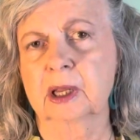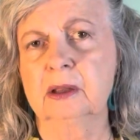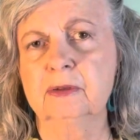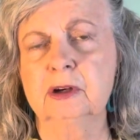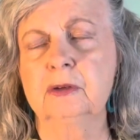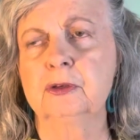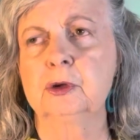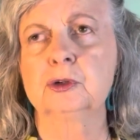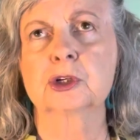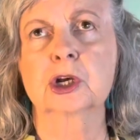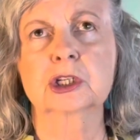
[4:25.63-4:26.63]
Even if you
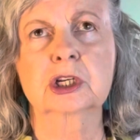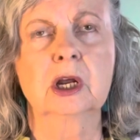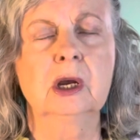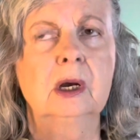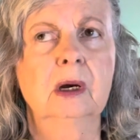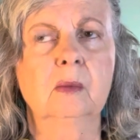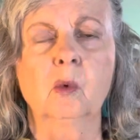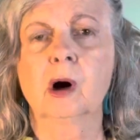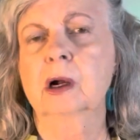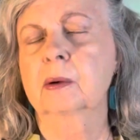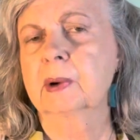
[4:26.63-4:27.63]
just
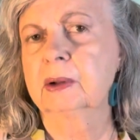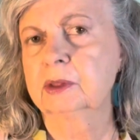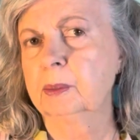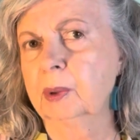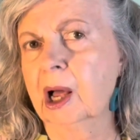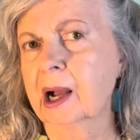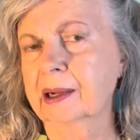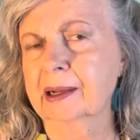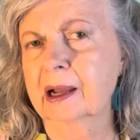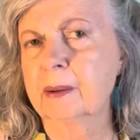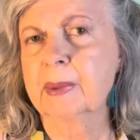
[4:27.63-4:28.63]
walk around the block
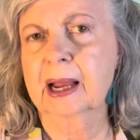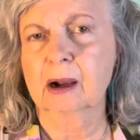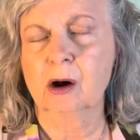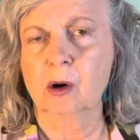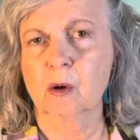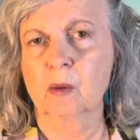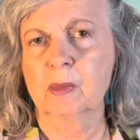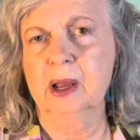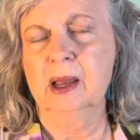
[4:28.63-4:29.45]
and come back home,